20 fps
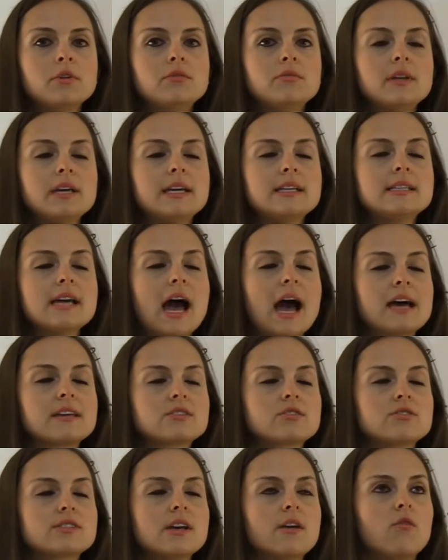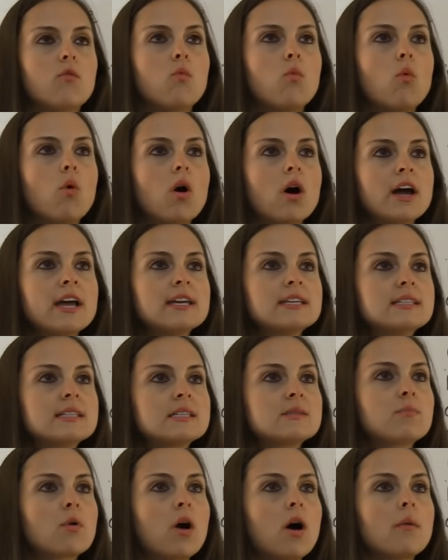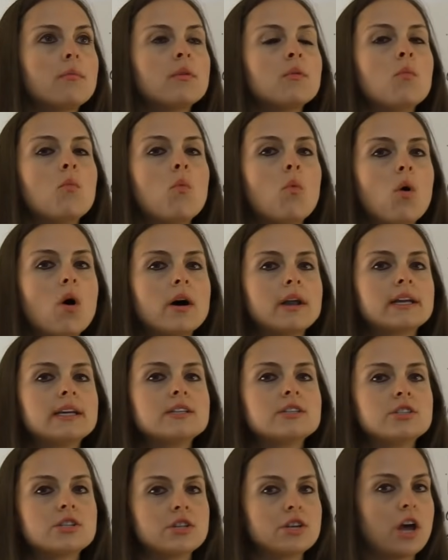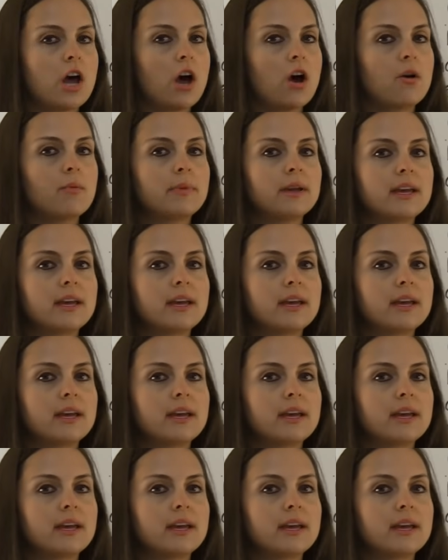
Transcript: you need to ask yourself, what is this problem wanting to know?